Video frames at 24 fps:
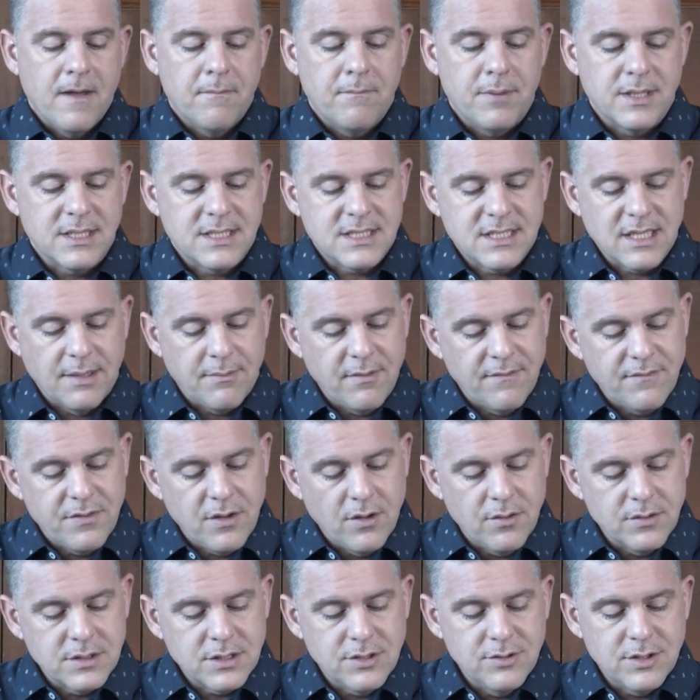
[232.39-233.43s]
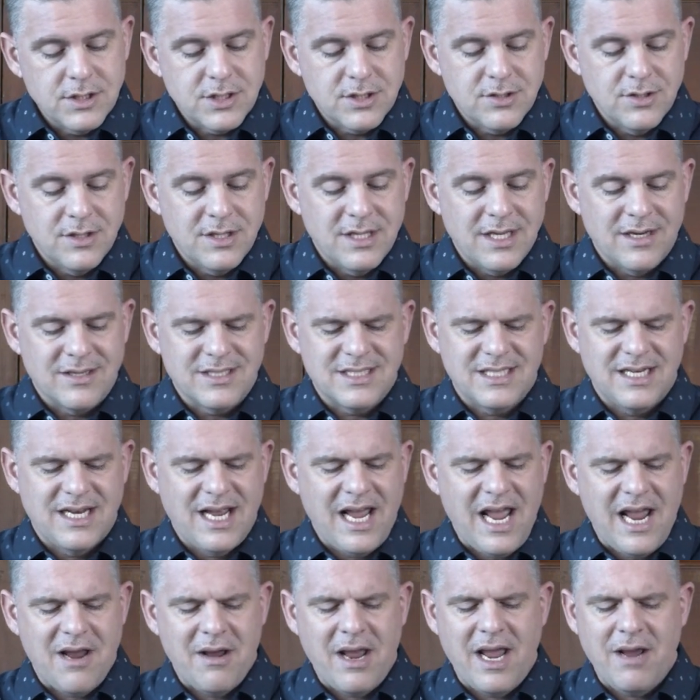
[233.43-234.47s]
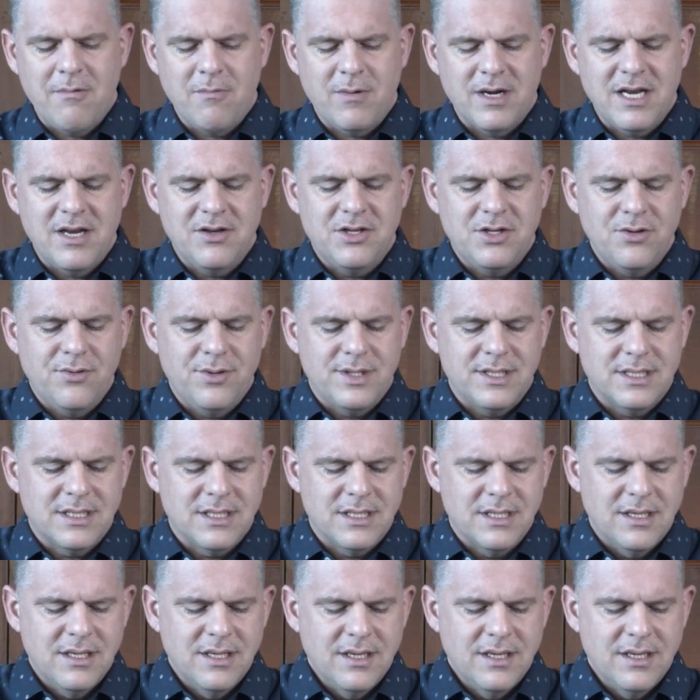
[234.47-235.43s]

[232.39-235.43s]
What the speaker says: But some of those who stood there said, hey, what are you doing?